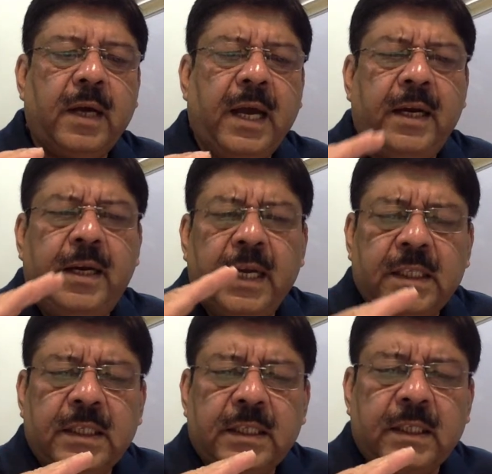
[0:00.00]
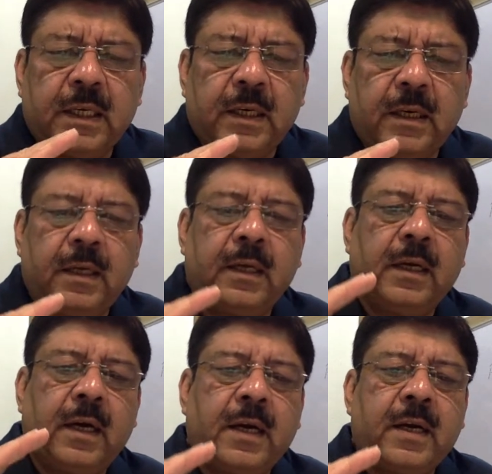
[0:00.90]
And does
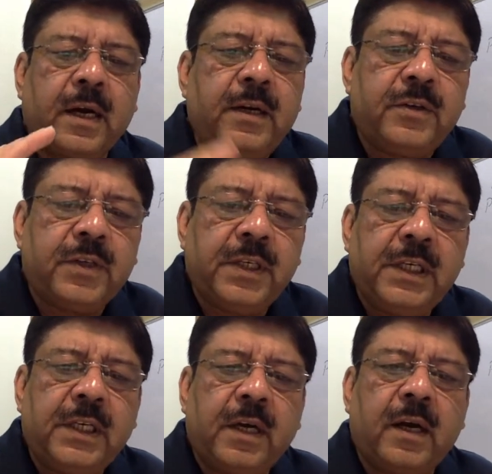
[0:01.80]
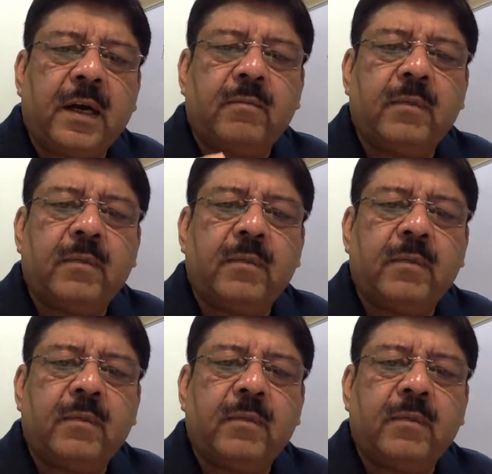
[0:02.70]
a country or